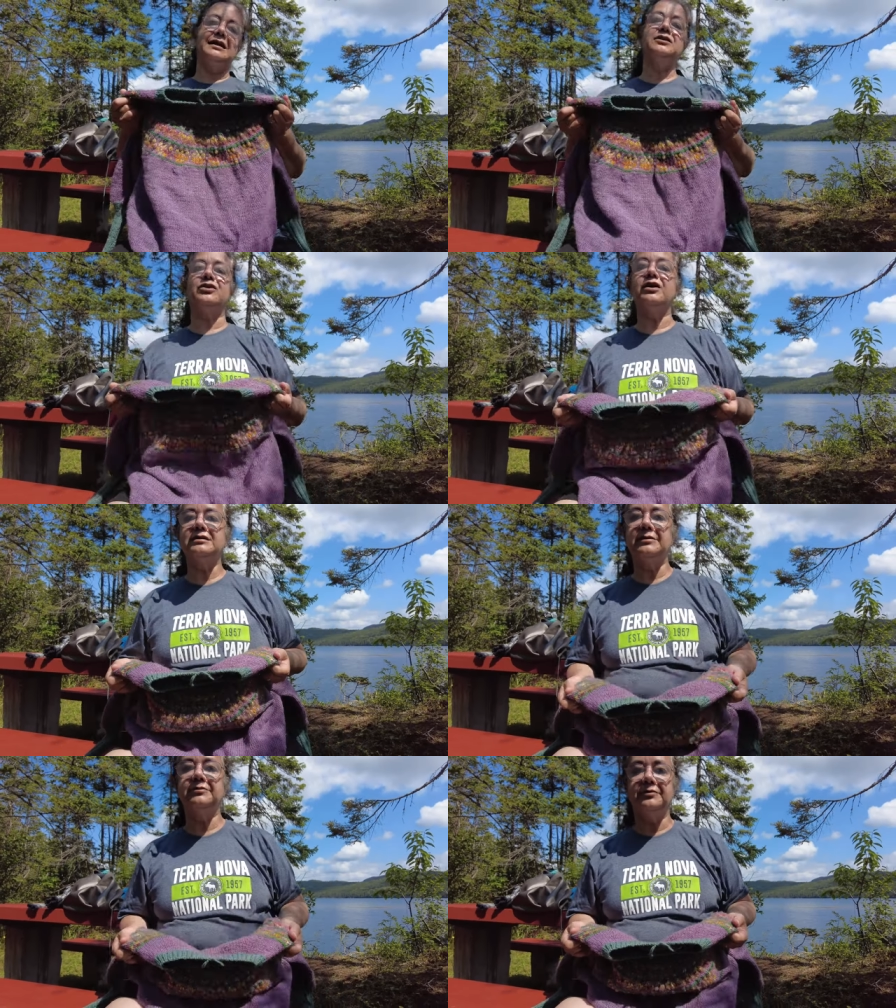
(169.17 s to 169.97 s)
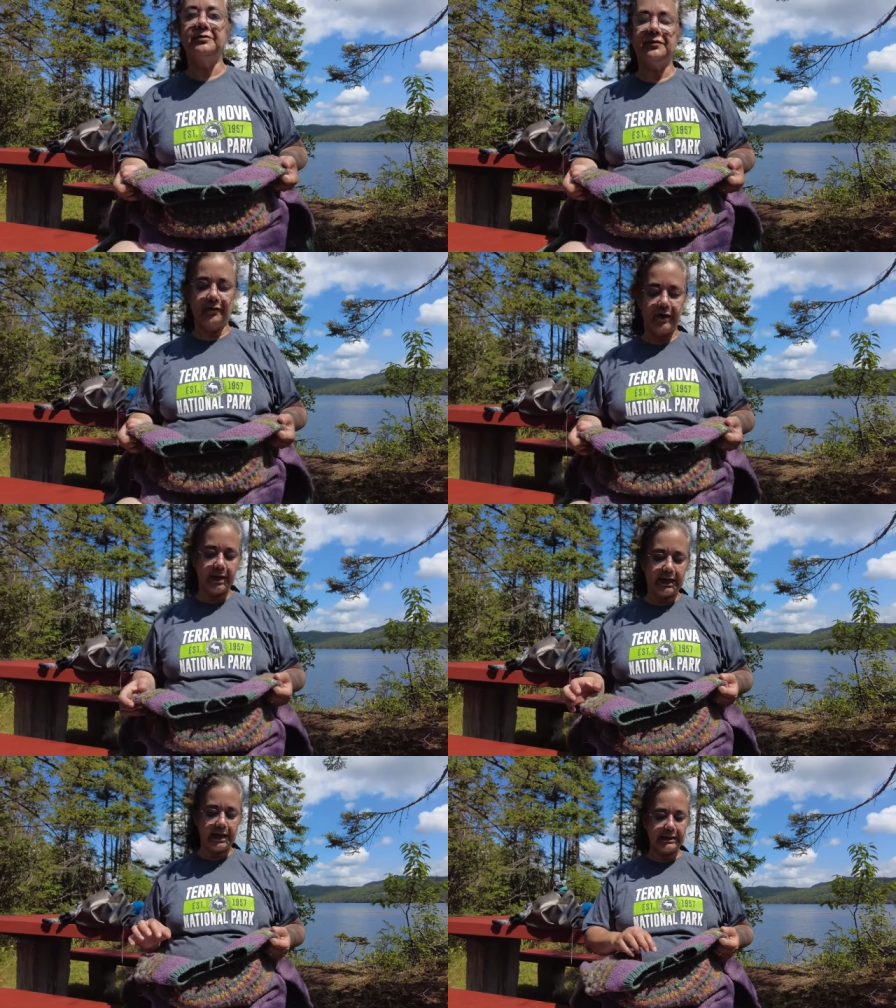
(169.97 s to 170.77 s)
I, saw some
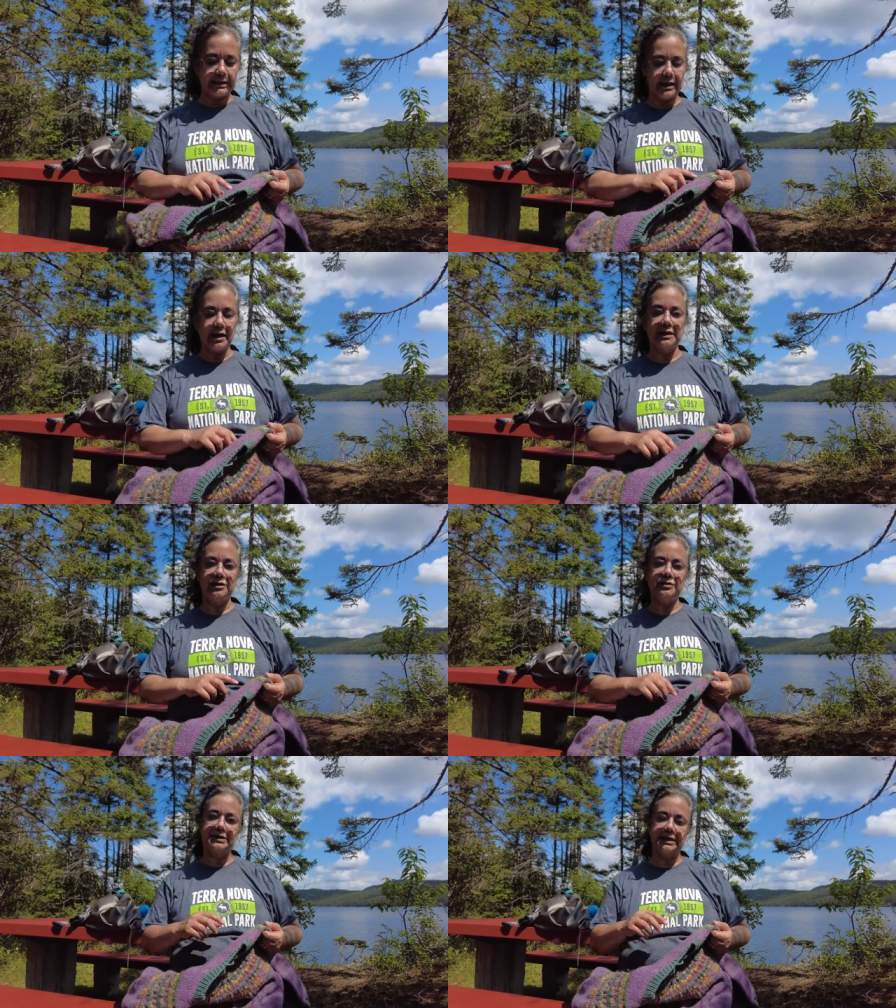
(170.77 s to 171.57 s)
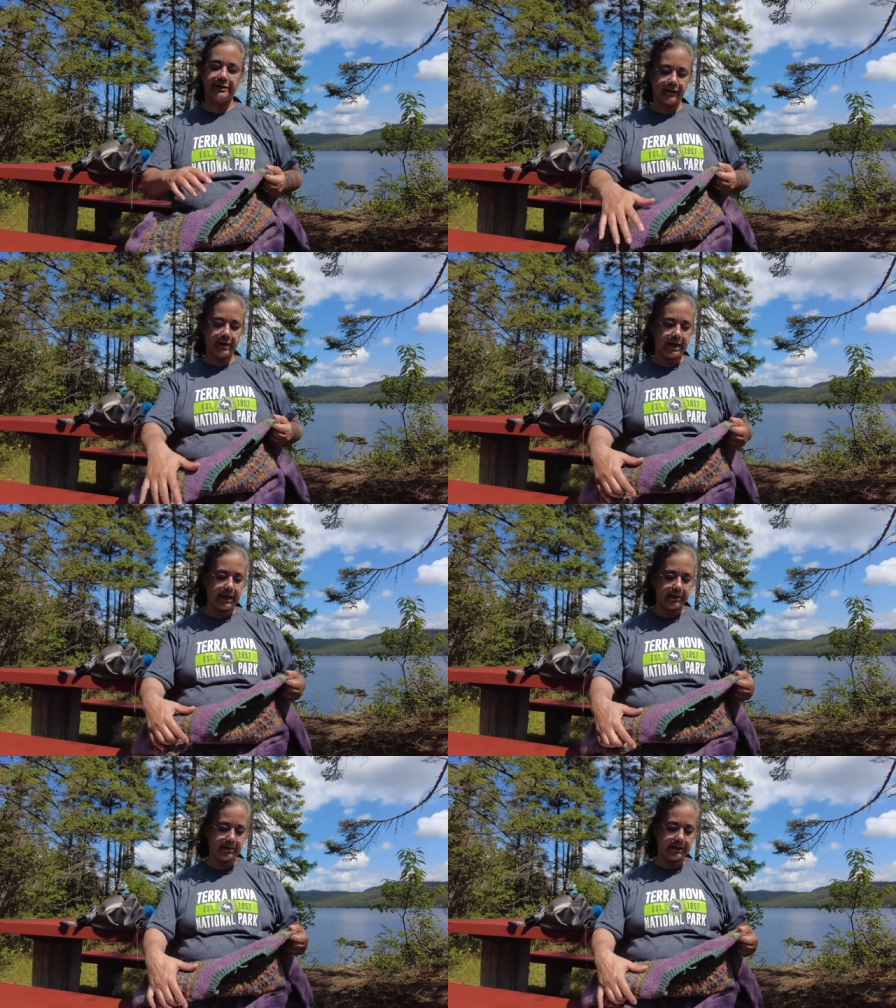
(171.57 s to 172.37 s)
variegated yarn used as fair
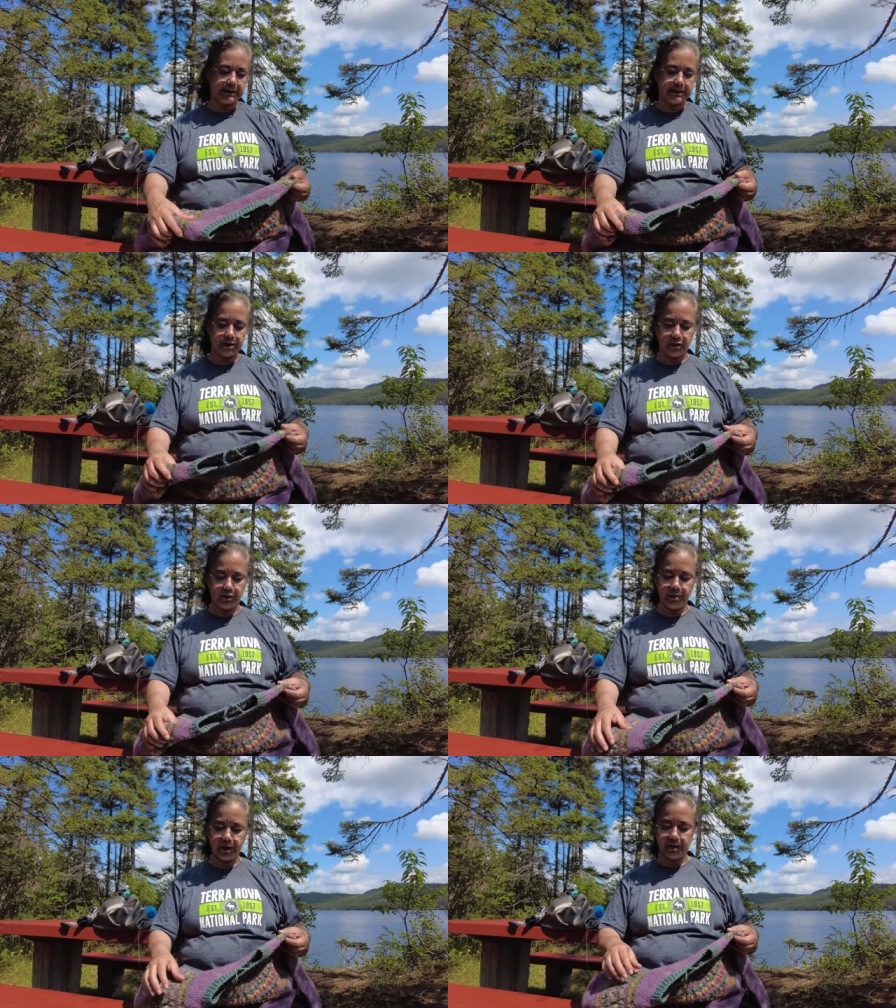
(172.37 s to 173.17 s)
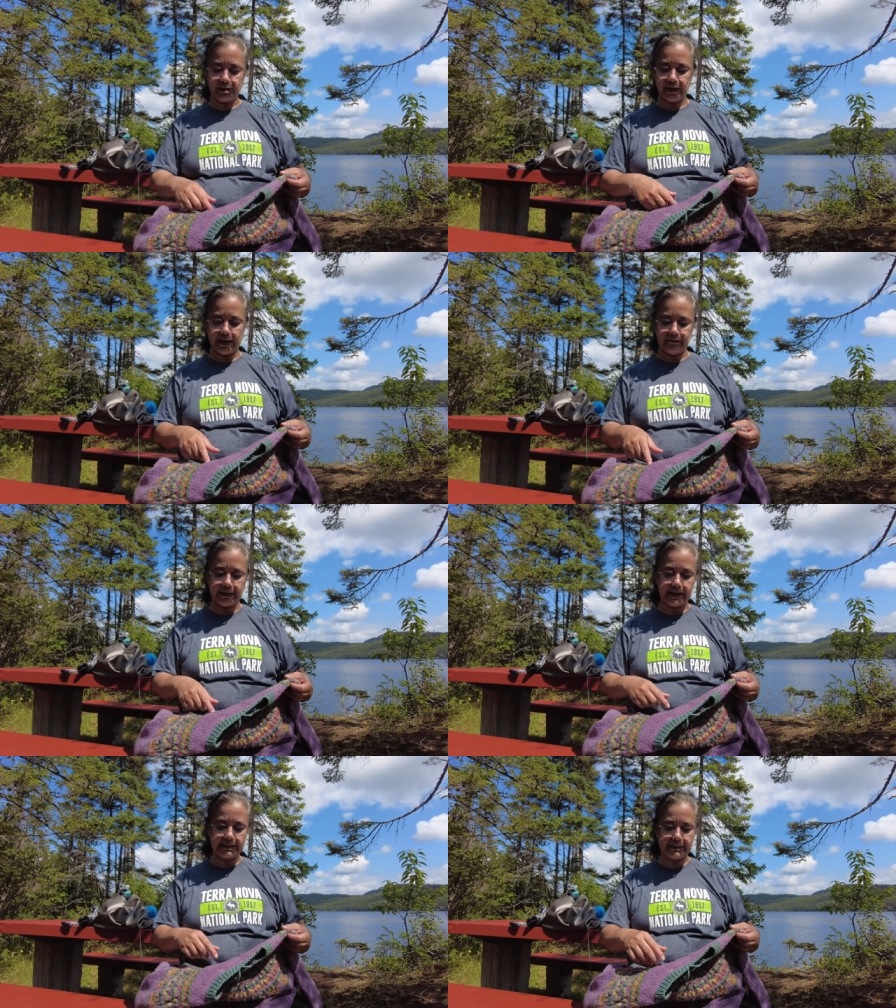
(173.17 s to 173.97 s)
isle. This is cool because you have
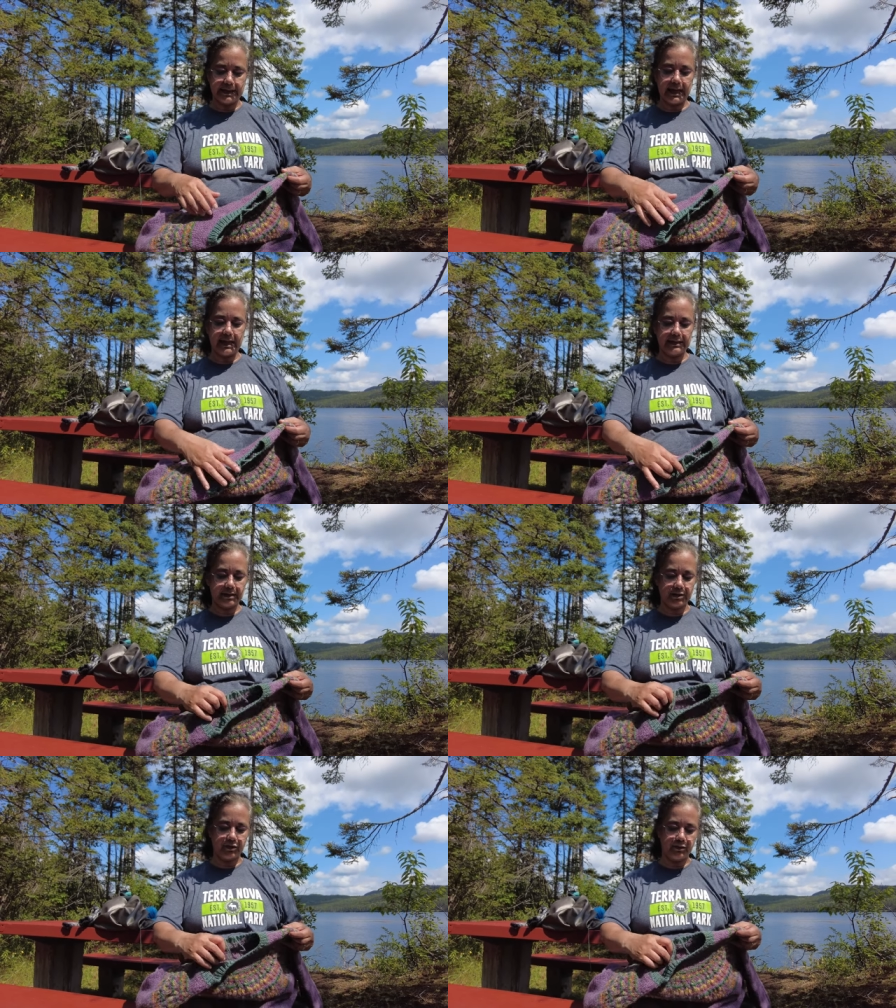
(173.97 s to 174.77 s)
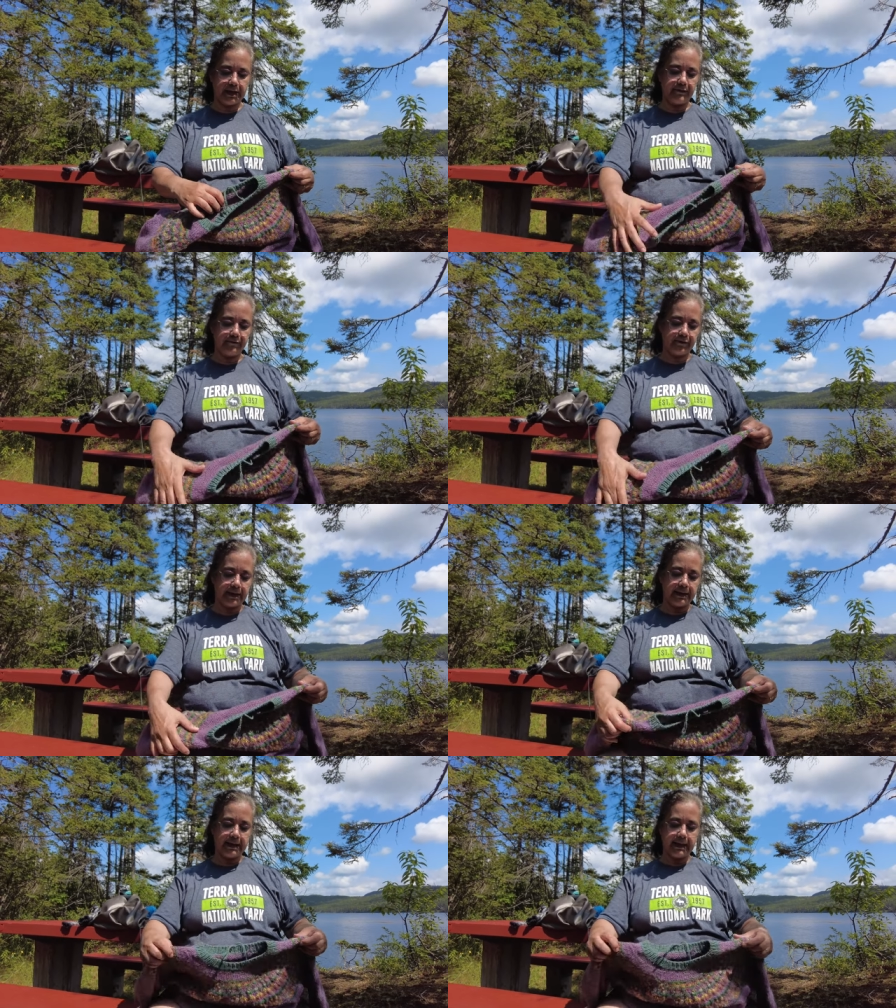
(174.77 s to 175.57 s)
less ends to weave
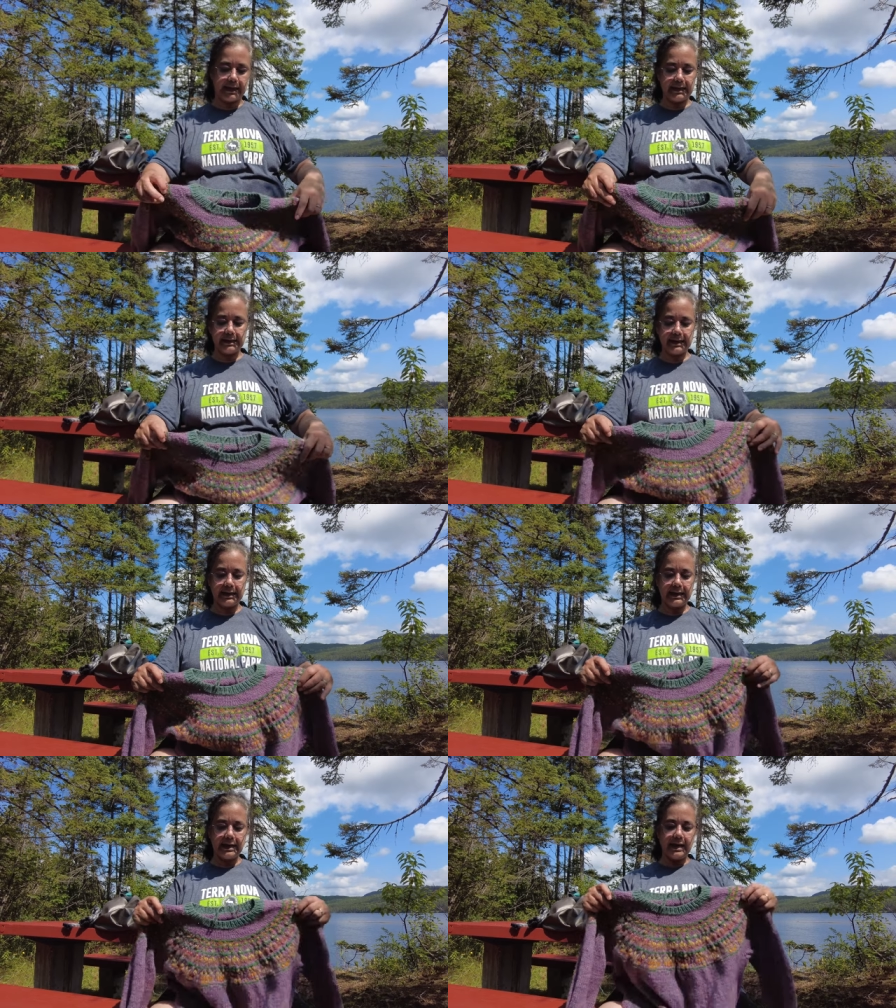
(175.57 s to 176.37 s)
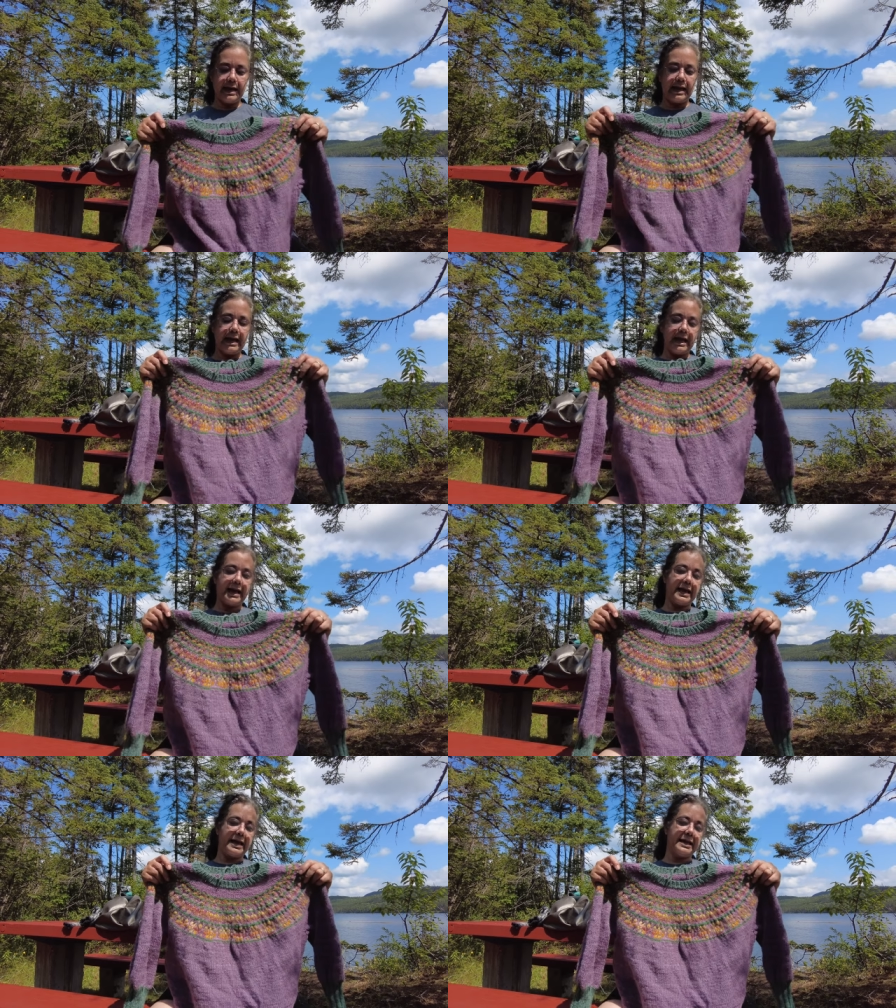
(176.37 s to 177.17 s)
in
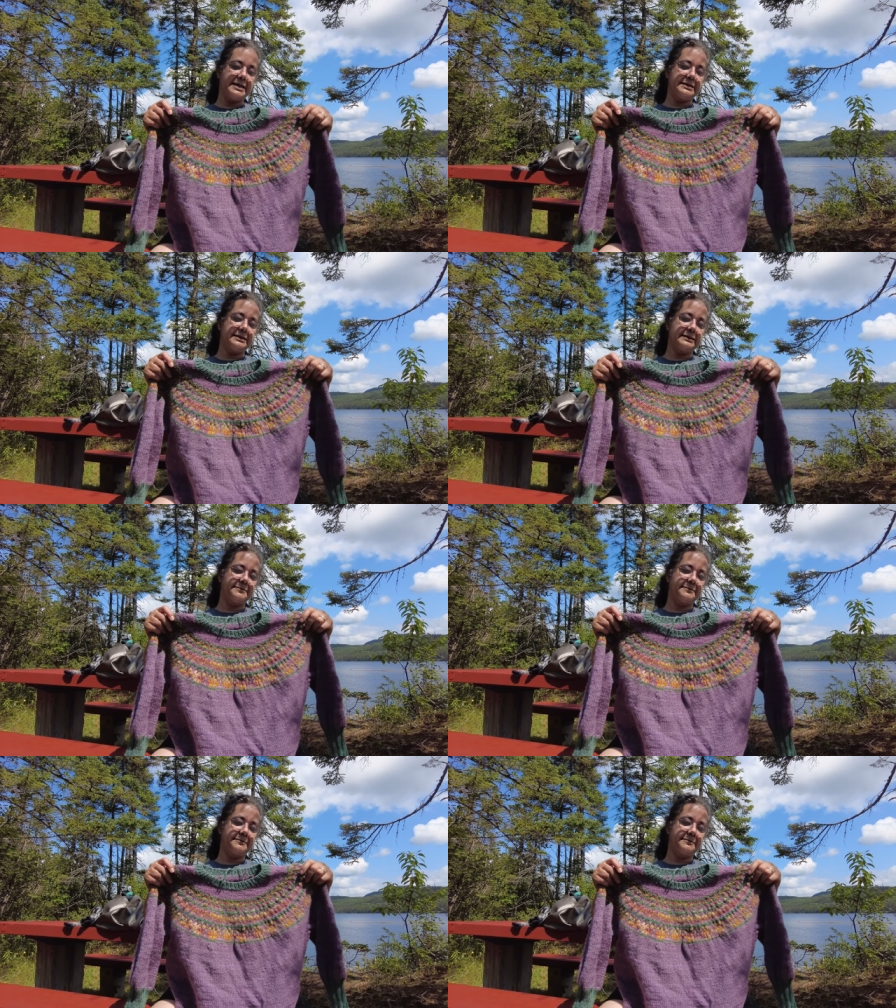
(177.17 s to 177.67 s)
and